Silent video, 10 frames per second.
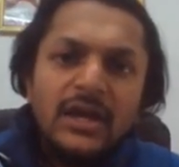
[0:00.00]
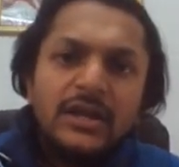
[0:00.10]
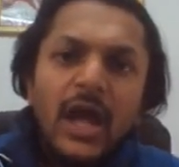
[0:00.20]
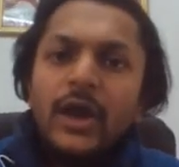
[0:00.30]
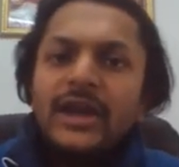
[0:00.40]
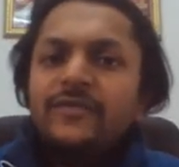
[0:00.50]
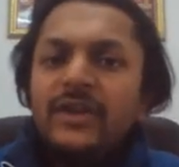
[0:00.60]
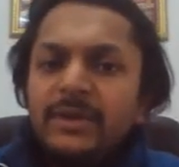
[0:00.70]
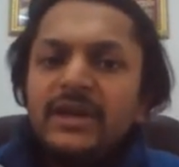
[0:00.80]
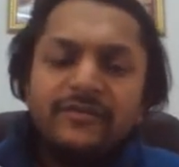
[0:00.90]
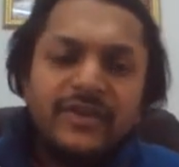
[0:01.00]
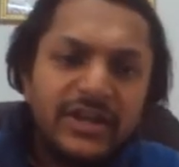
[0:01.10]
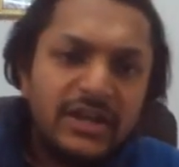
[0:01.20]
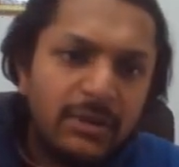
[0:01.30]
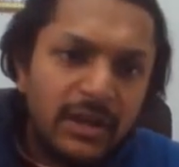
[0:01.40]
Now it will be a
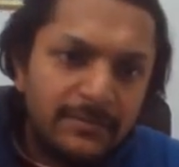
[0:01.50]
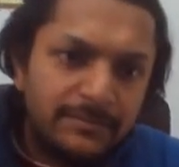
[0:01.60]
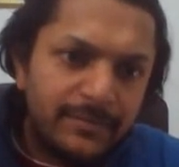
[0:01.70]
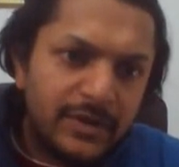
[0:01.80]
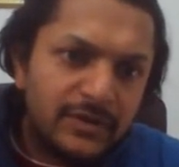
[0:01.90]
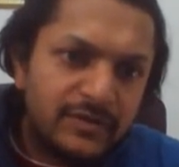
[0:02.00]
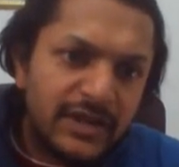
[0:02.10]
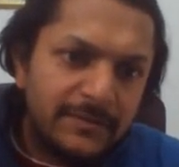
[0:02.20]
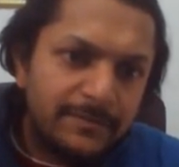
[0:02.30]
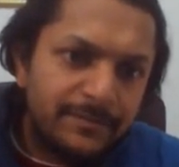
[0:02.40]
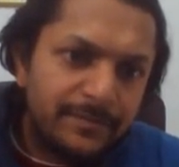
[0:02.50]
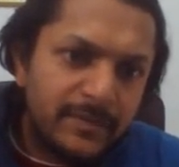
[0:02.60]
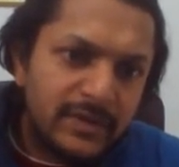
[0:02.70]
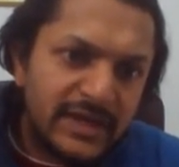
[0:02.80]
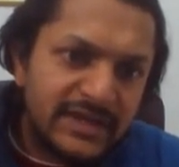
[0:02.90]
variable. You see
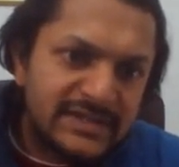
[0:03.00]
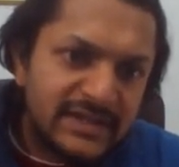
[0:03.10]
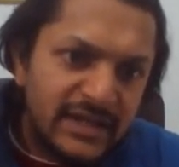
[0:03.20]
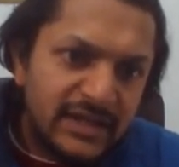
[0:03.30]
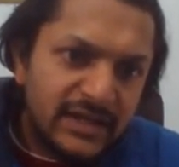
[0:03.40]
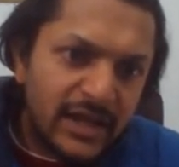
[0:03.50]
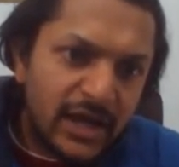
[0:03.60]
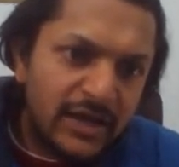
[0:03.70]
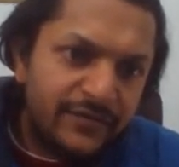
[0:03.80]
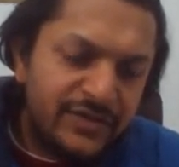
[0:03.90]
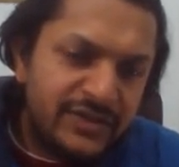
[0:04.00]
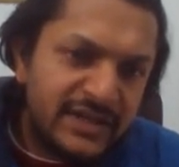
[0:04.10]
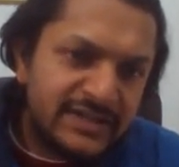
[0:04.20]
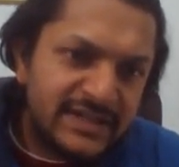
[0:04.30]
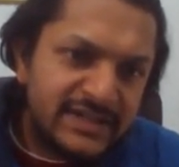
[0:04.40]
this. Now if
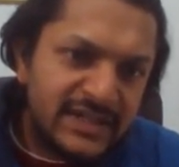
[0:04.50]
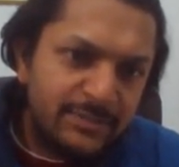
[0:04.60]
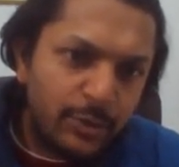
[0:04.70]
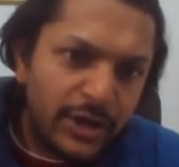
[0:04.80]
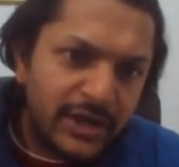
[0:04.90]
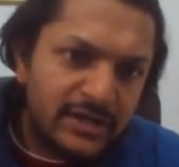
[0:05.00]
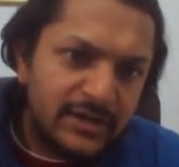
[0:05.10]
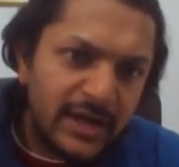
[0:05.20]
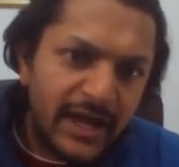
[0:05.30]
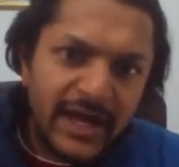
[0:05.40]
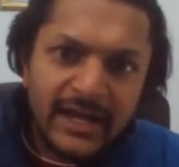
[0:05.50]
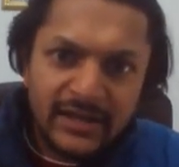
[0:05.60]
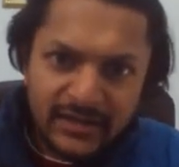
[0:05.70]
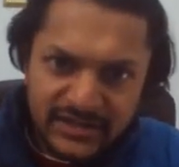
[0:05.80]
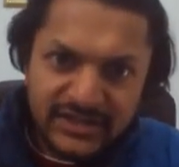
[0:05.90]
this is the point
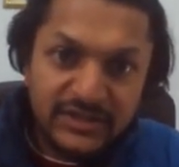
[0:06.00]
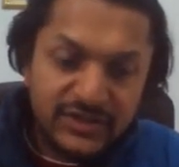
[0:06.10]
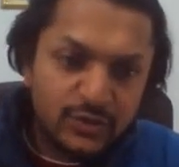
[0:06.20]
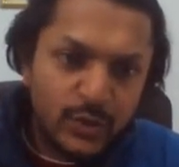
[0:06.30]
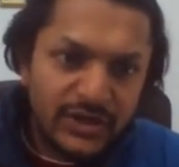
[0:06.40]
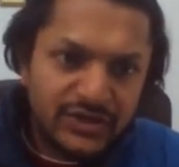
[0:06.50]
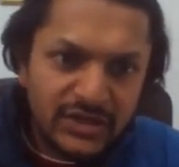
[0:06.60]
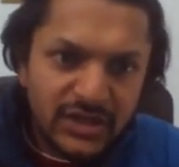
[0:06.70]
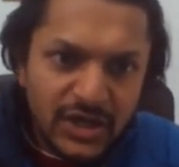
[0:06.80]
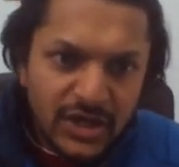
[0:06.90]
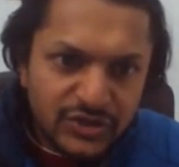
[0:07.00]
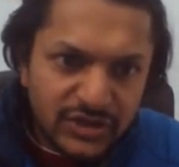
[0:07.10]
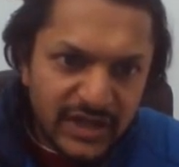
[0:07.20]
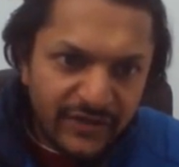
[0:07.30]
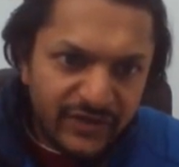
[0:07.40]
and this is the situation, so
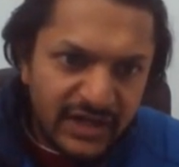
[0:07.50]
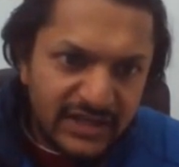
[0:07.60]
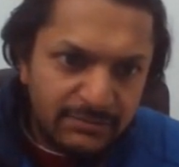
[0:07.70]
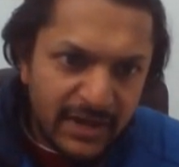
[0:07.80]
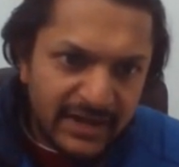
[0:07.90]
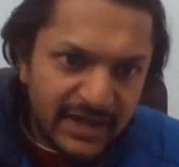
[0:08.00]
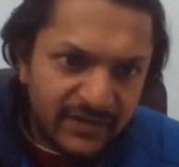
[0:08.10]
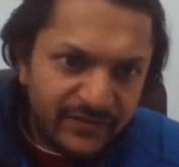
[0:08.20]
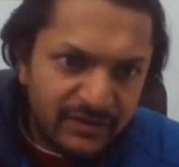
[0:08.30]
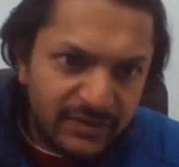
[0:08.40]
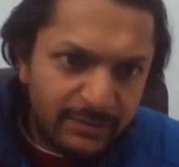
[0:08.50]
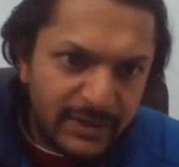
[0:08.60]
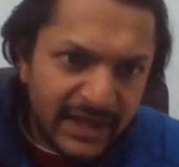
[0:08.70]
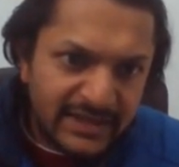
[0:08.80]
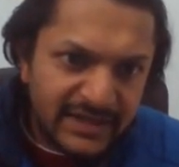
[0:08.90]
definitely the magnetic field will be
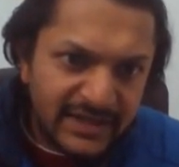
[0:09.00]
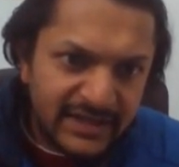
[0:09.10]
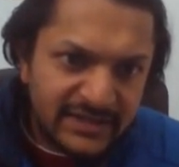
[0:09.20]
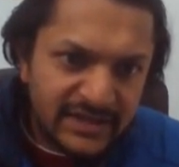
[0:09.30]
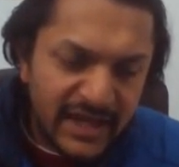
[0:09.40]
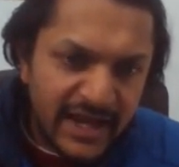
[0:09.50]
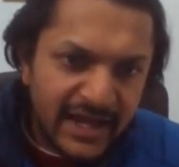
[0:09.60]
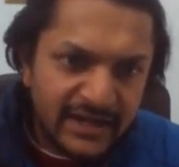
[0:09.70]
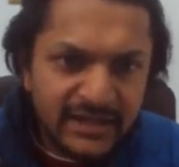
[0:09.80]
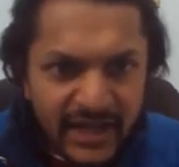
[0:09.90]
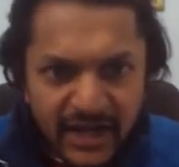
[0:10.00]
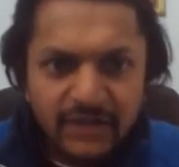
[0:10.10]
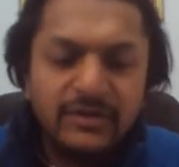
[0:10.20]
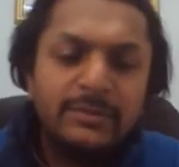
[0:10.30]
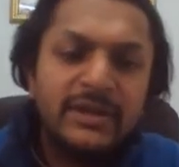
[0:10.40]
like this and the angle
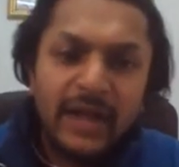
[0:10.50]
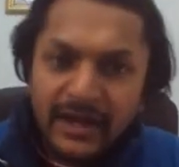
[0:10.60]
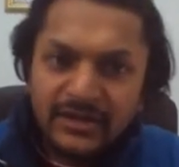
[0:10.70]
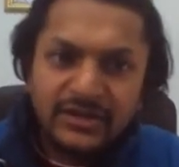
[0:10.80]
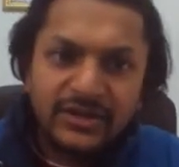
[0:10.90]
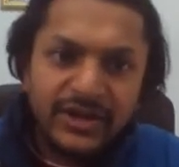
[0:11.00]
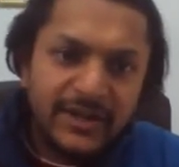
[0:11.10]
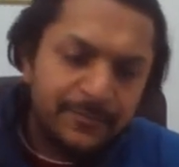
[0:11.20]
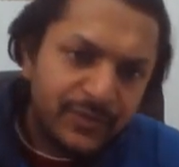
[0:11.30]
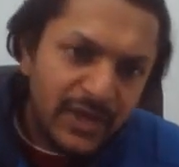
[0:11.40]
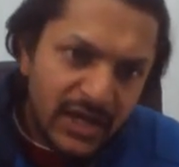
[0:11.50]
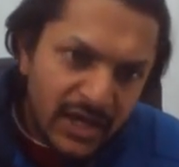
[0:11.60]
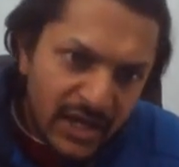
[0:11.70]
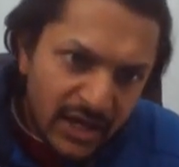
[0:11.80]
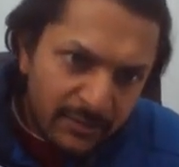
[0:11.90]
will be 90 degree.
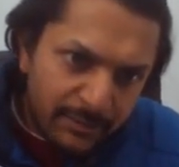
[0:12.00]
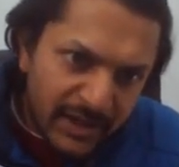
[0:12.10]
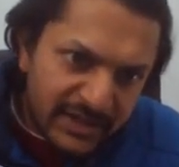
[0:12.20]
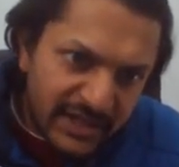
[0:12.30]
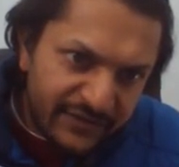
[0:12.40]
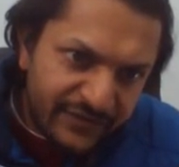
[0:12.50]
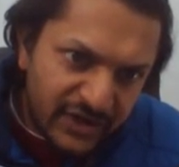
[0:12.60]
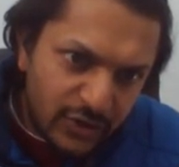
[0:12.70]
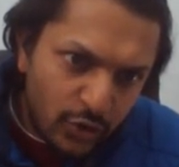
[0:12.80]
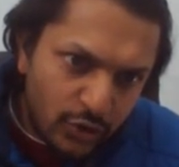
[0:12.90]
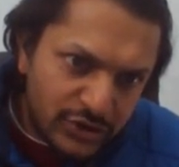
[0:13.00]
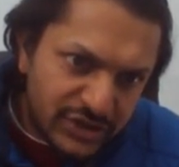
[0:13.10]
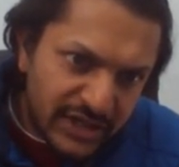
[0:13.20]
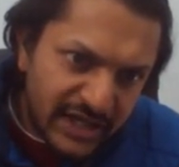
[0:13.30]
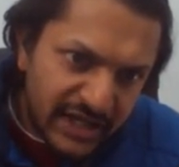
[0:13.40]
But if it goes
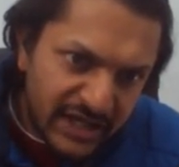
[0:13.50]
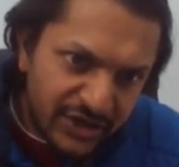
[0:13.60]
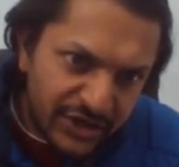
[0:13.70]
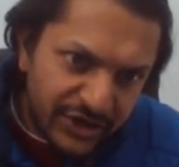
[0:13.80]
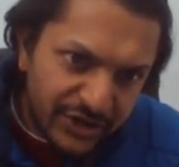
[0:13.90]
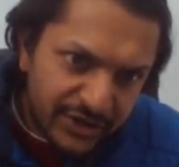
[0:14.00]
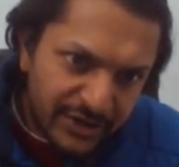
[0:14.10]
here,